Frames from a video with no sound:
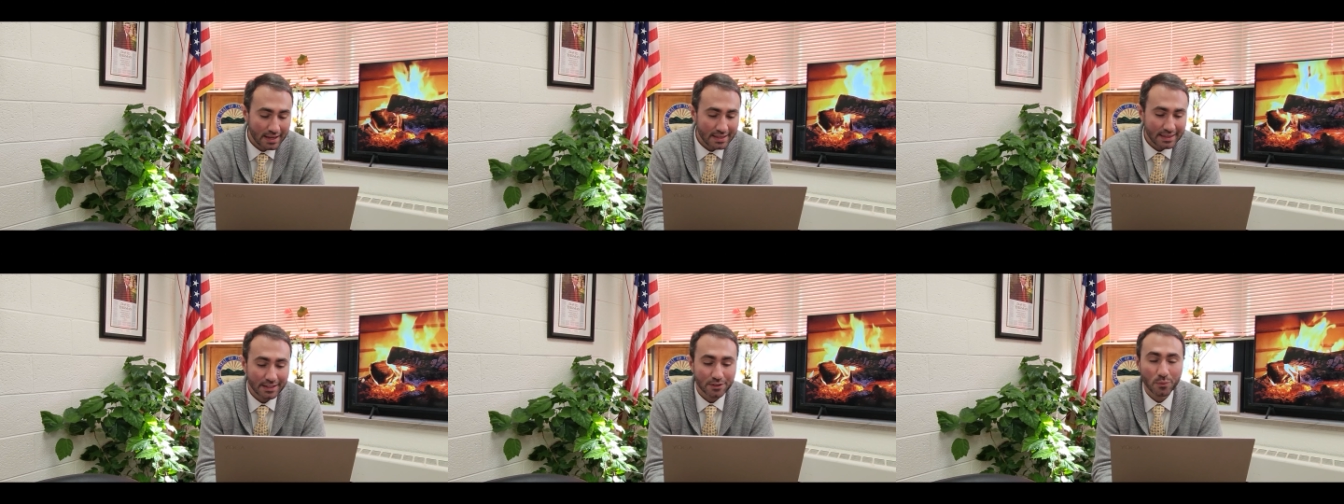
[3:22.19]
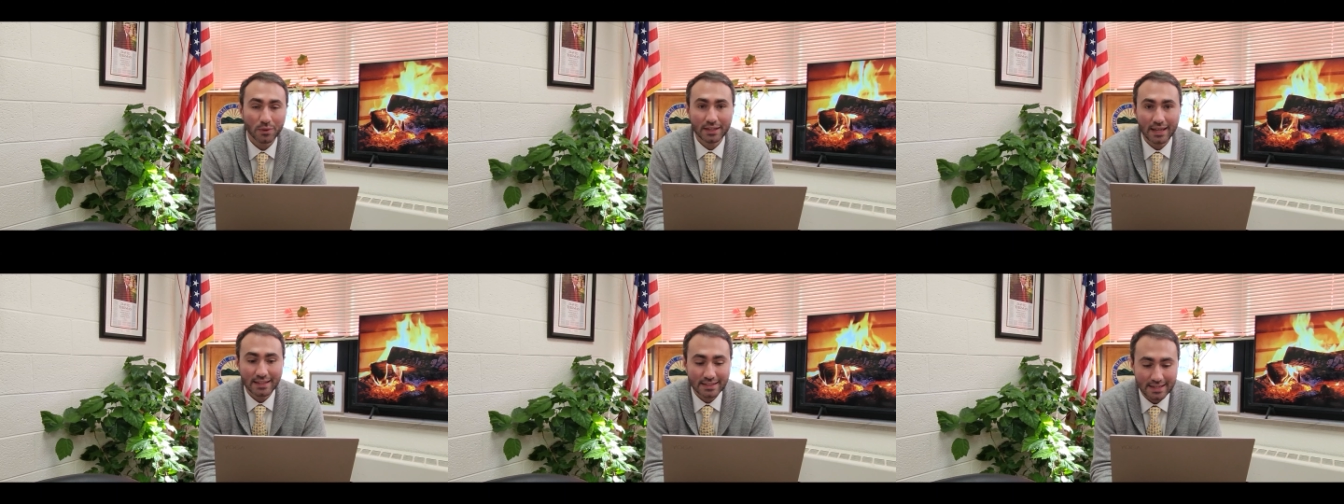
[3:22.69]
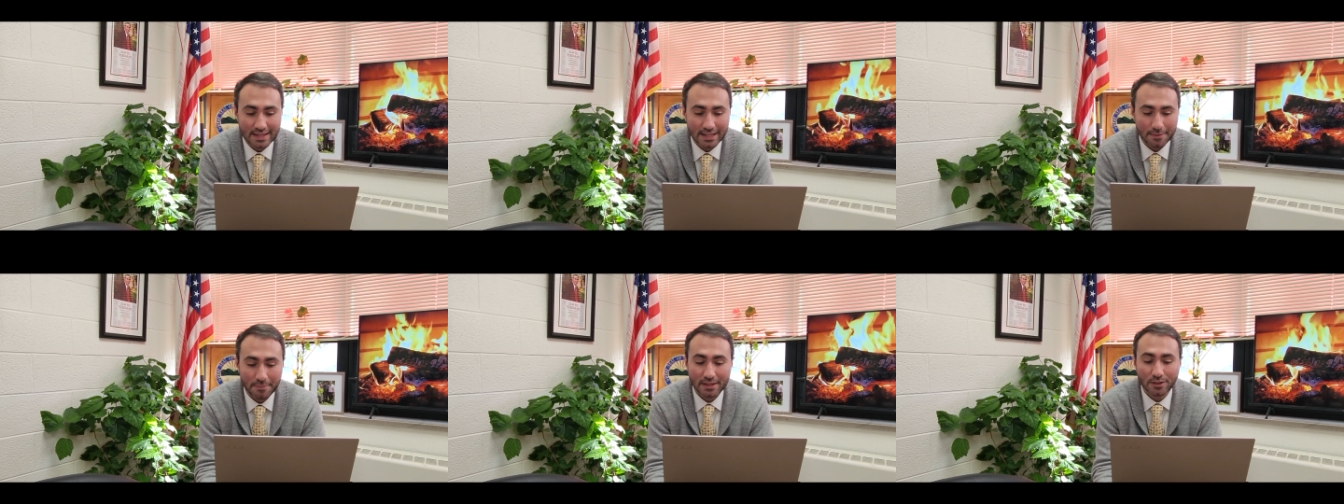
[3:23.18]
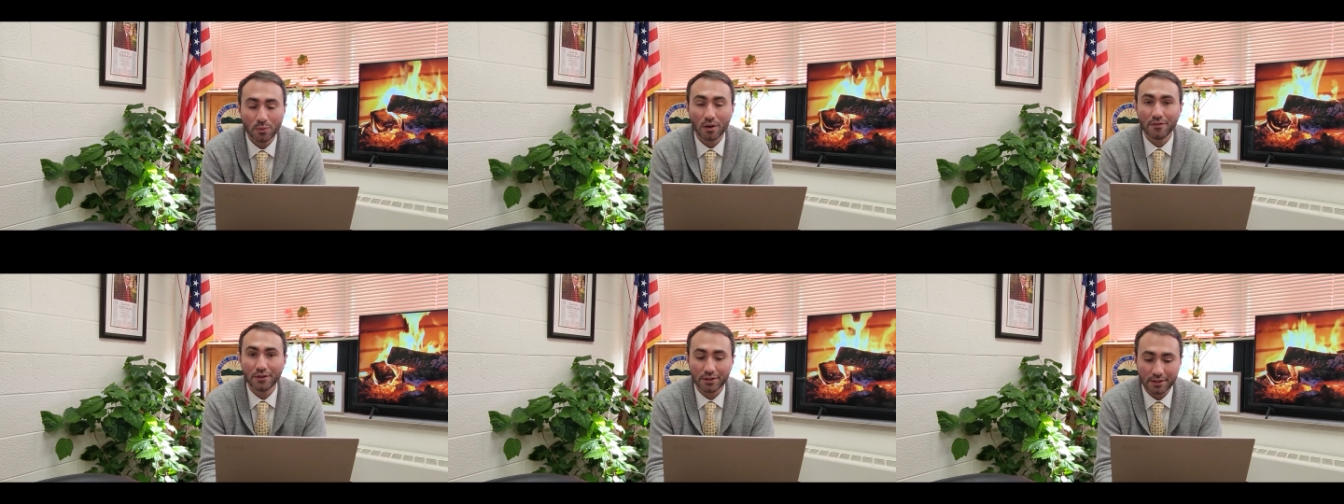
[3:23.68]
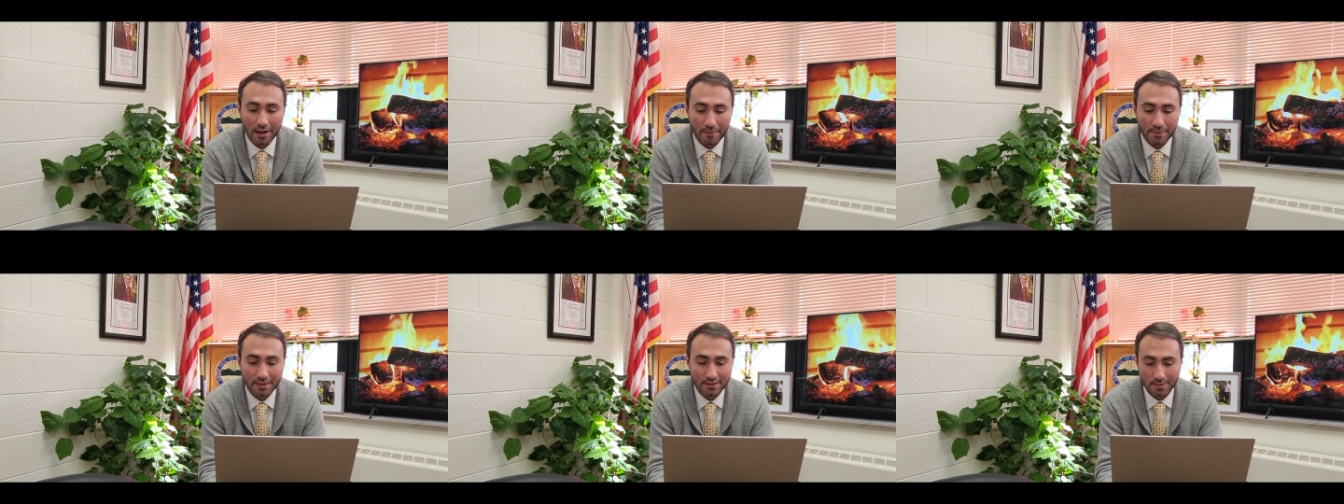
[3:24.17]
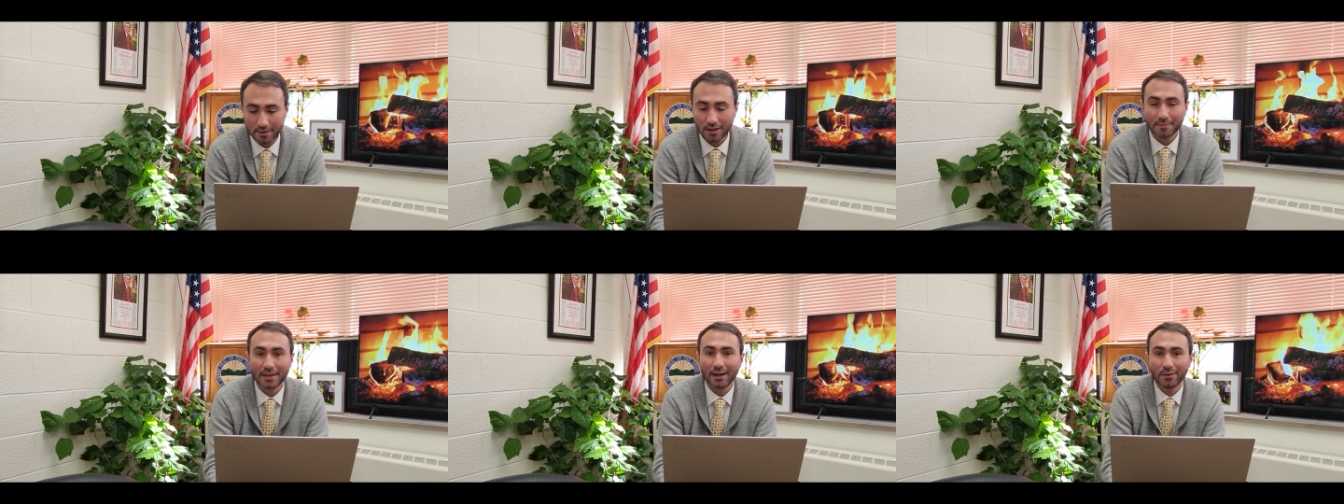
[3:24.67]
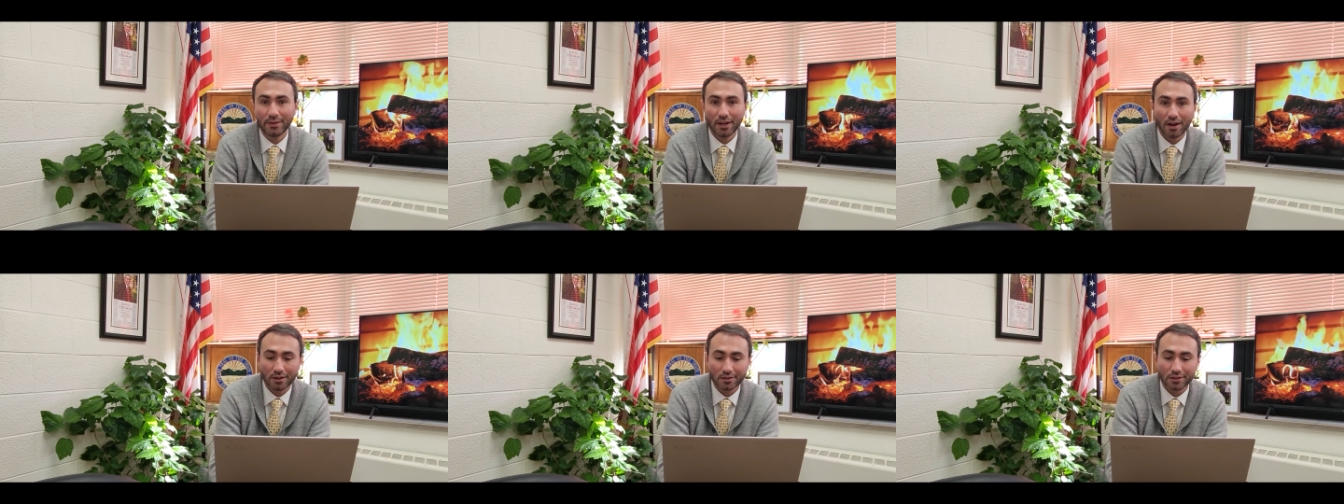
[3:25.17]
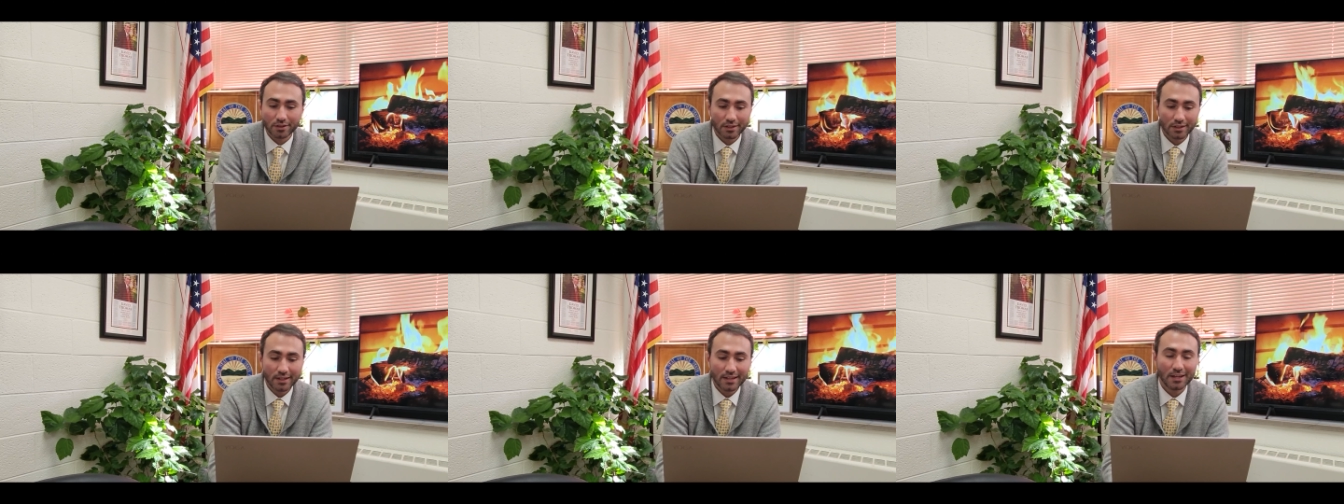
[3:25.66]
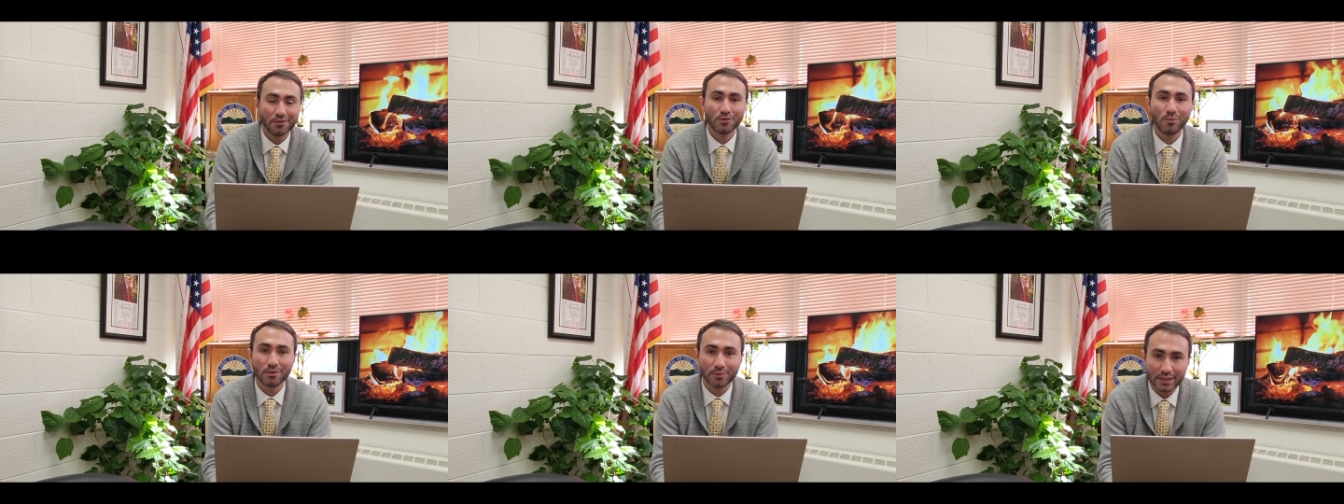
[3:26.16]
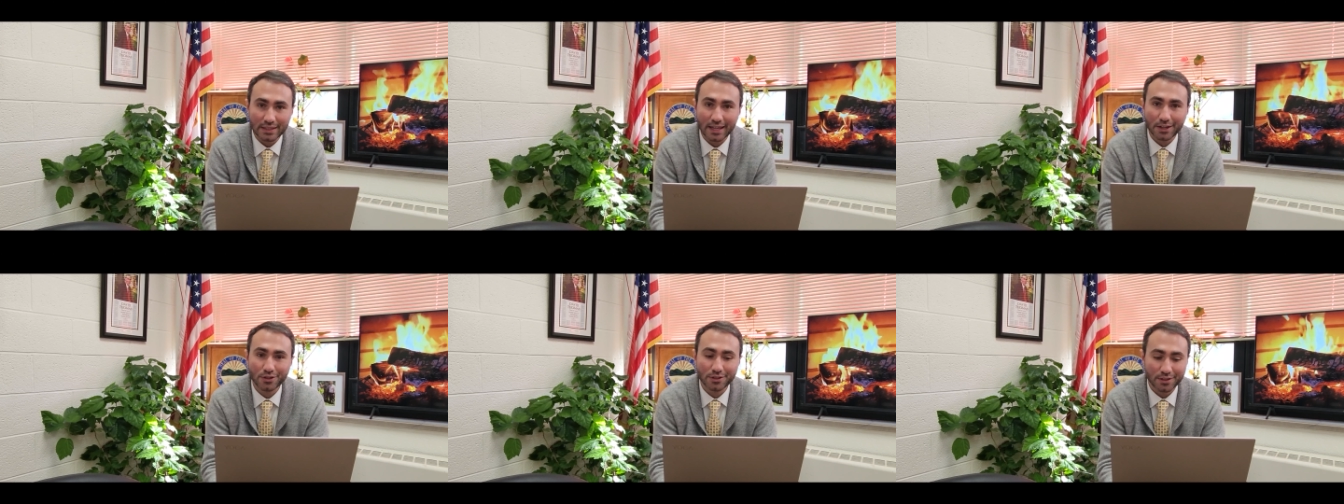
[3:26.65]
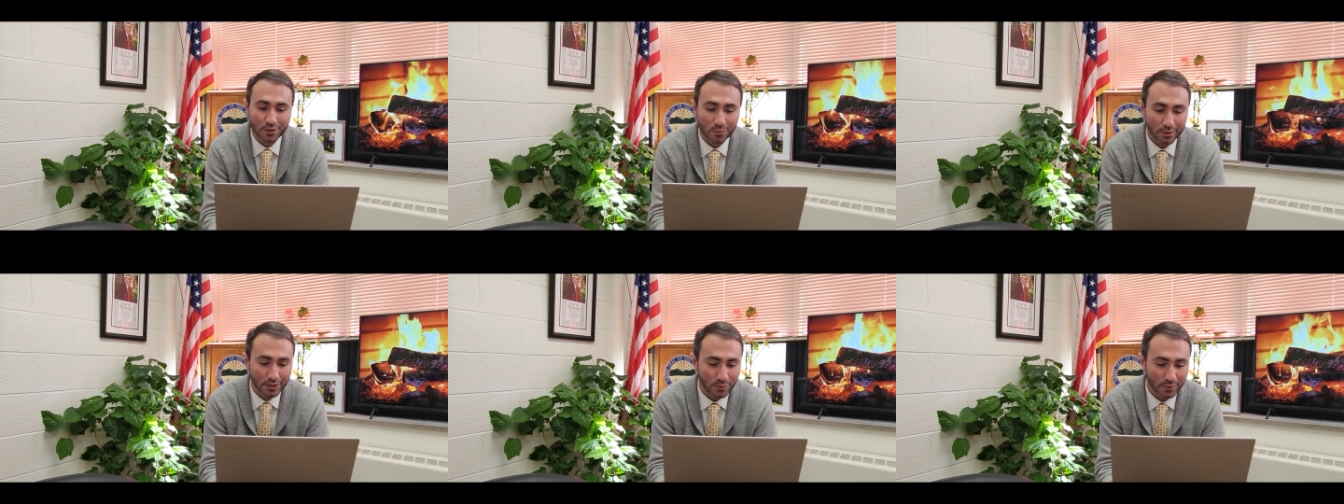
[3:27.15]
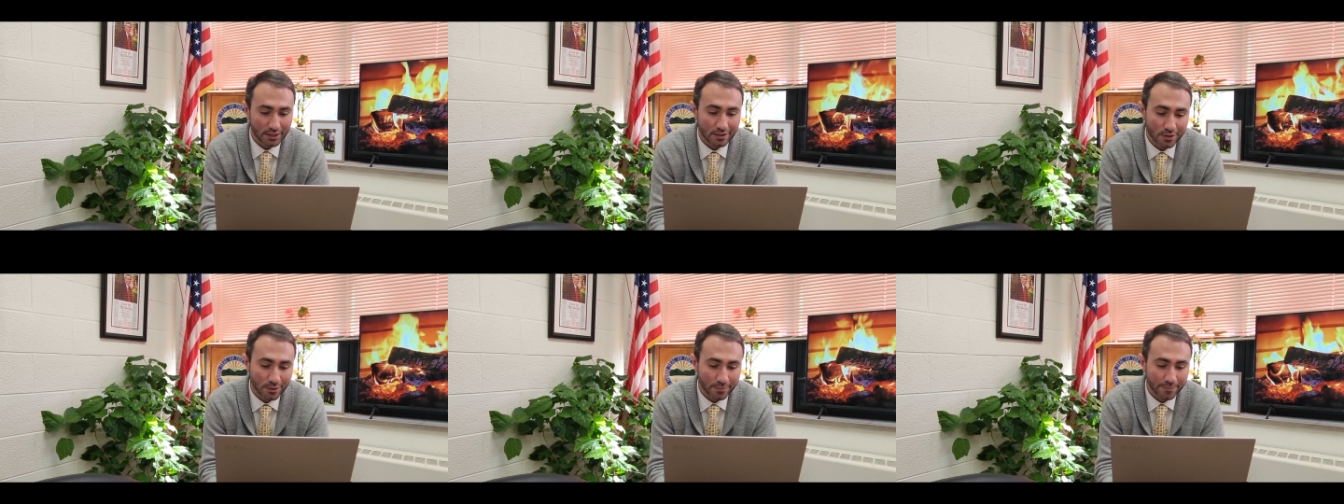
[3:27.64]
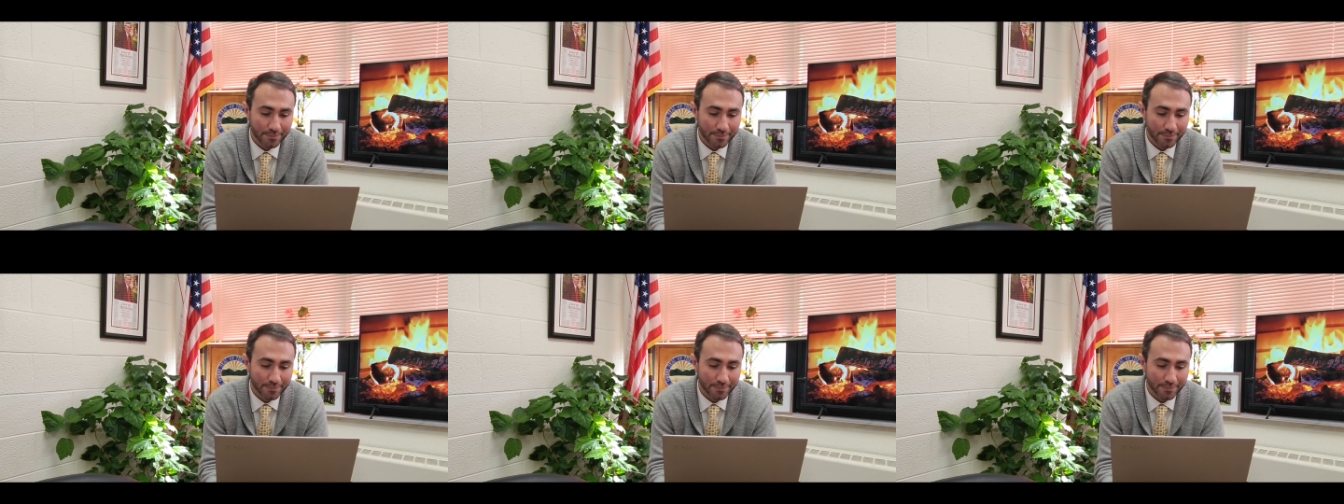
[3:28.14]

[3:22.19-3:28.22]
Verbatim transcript: Then in 2018, I beat a 12 year incumbent to become county auditor and just won re election in 2022.